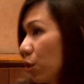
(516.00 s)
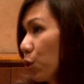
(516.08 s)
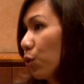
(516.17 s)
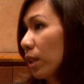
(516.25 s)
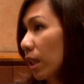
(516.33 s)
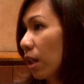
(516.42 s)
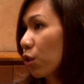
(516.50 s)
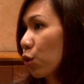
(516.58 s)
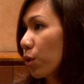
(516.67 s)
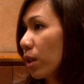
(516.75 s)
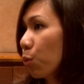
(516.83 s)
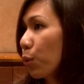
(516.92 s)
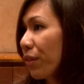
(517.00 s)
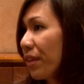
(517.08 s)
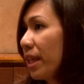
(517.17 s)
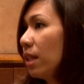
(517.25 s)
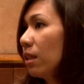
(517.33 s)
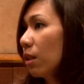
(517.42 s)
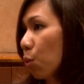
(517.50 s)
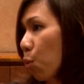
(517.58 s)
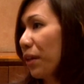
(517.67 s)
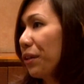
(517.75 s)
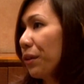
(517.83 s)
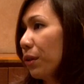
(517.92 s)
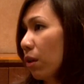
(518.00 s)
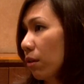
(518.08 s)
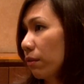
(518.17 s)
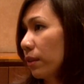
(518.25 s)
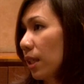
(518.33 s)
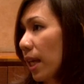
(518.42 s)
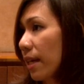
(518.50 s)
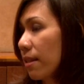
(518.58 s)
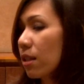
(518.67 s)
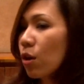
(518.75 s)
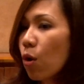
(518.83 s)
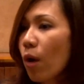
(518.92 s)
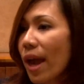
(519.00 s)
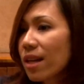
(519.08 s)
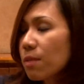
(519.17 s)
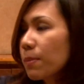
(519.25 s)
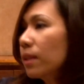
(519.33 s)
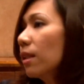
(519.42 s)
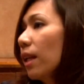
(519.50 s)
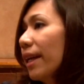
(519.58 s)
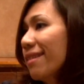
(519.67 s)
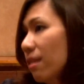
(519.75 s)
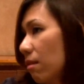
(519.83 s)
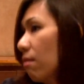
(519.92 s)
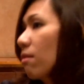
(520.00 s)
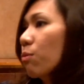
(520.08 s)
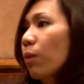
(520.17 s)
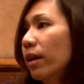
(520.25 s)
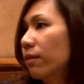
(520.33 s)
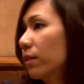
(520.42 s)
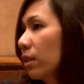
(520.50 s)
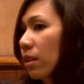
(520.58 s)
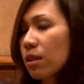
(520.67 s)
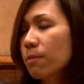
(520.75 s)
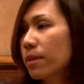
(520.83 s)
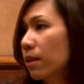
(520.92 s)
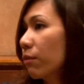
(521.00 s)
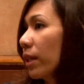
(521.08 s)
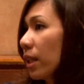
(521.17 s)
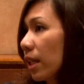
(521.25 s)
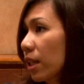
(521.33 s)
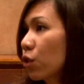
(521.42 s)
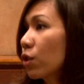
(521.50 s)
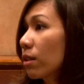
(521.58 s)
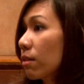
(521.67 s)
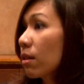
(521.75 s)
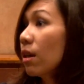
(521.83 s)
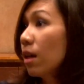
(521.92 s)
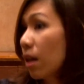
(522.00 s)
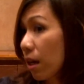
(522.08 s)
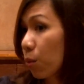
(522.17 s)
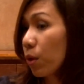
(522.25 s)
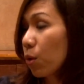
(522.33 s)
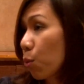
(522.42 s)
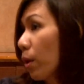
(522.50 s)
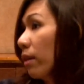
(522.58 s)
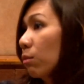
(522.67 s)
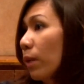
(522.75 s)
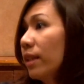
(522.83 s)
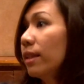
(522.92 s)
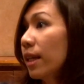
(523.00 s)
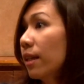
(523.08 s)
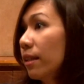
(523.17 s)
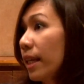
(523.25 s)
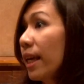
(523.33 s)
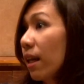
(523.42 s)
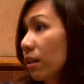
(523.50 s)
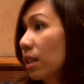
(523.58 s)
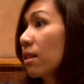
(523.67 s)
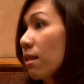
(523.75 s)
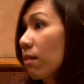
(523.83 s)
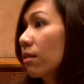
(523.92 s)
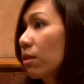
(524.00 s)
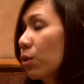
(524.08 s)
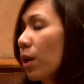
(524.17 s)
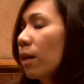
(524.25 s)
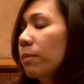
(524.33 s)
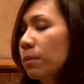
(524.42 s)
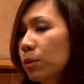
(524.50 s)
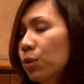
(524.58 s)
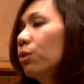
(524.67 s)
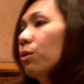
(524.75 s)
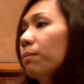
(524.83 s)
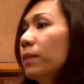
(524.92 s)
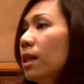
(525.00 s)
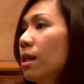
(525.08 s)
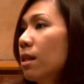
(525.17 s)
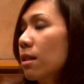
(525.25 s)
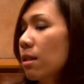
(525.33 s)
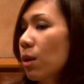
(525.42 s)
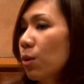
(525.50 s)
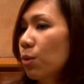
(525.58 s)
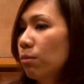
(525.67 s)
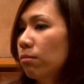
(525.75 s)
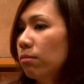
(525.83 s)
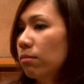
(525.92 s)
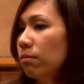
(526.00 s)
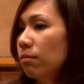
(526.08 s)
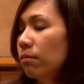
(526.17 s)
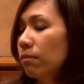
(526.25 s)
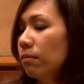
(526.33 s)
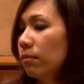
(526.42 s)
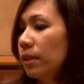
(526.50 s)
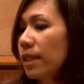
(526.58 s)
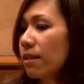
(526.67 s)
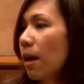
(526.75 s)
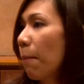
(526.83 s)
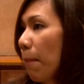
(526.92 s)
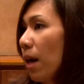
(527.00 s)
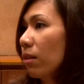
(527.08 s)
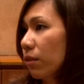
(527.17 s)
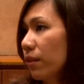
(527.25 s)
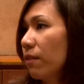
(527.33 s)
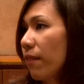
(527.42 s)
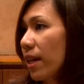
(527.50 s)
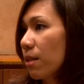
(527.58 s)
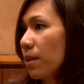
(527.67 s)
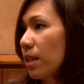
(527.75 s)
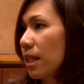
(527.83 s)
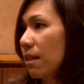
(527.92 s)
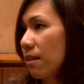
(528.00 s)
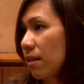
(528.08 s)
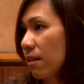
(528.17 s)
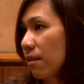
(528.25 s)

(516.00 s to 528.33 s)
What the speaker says: into the country within the 1 year of the license, or as per the license, whatever the terms and regulations, when they got a consultant to help them to do. So this amount of investment is